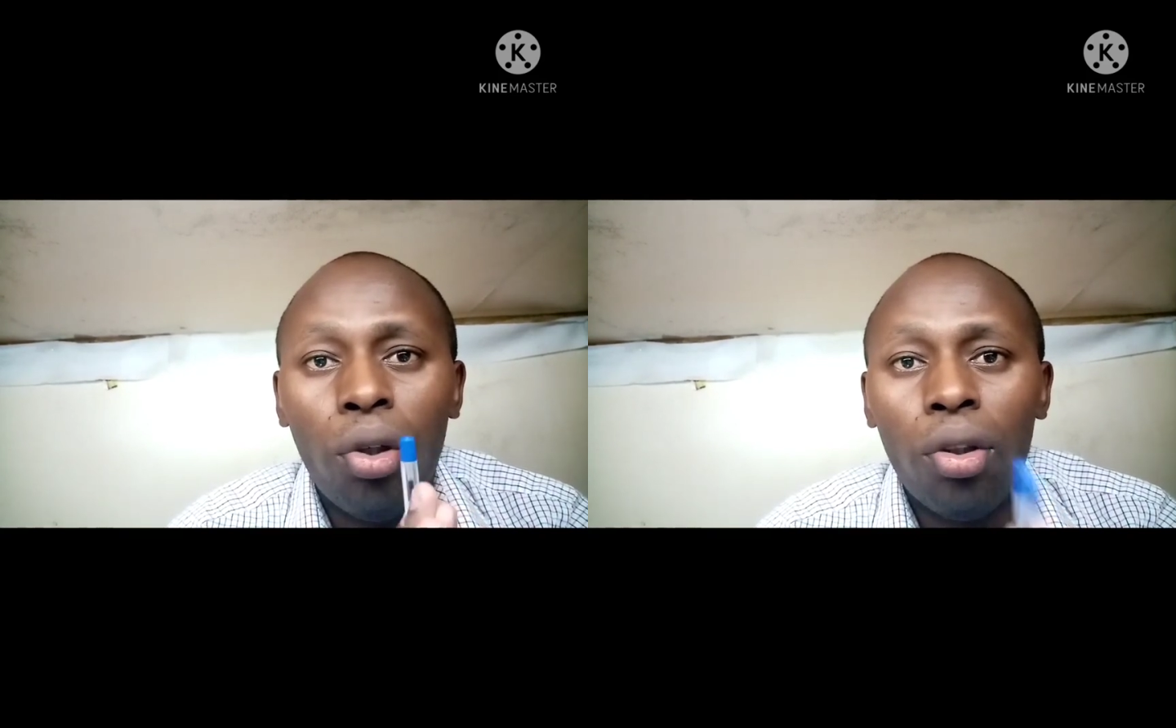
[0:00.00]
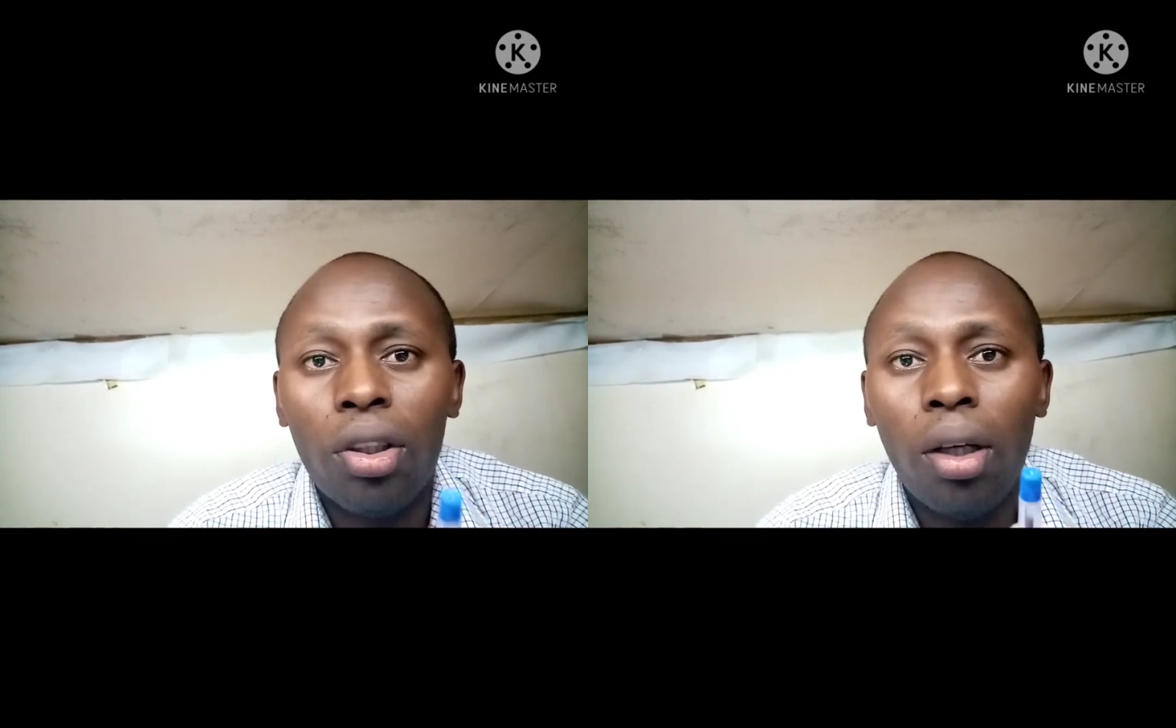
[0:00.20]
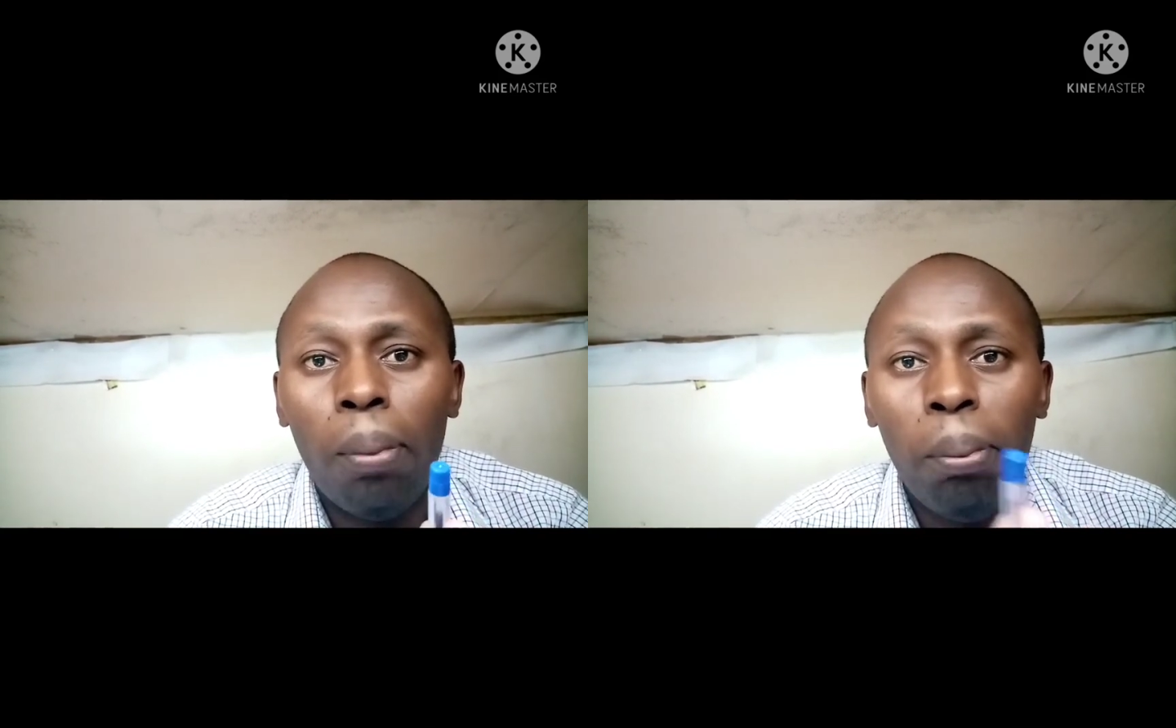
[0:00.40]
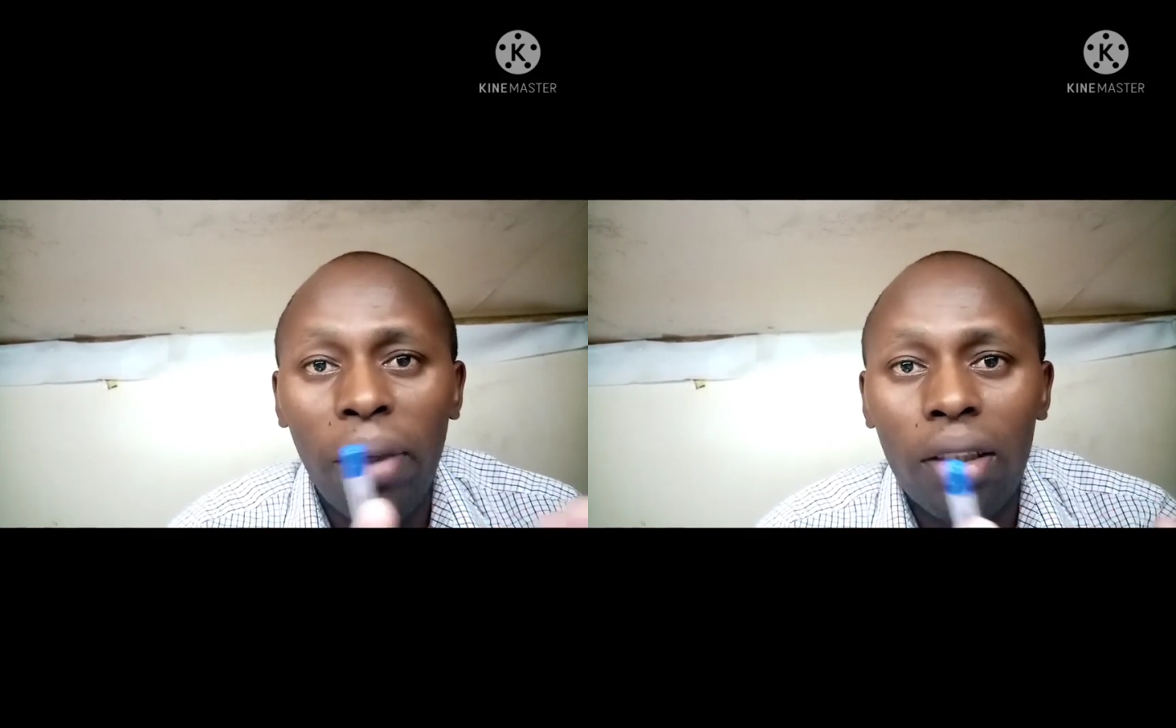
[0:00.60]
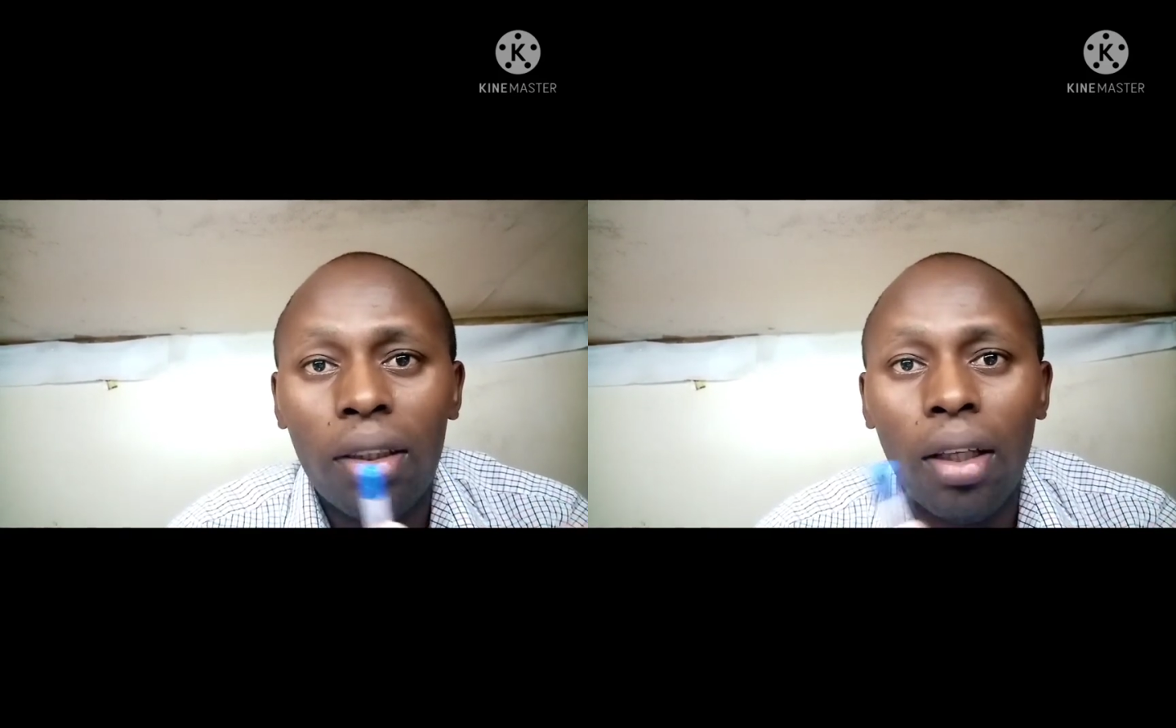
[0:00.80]
don't
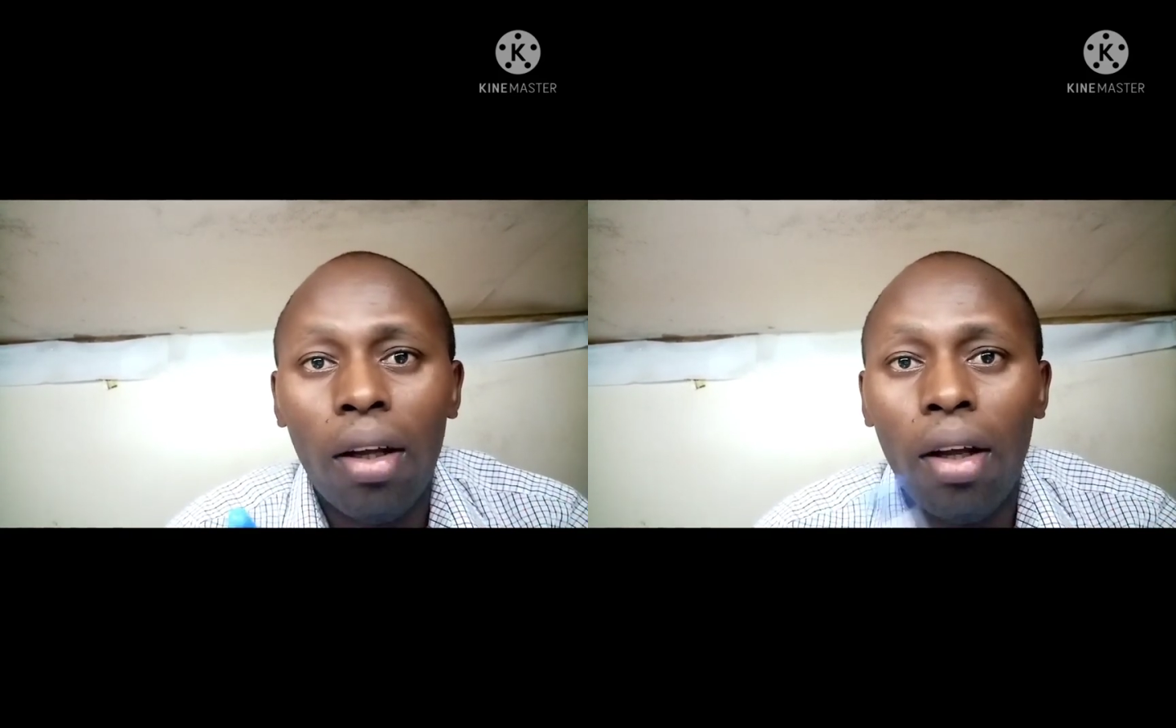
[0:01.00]
mix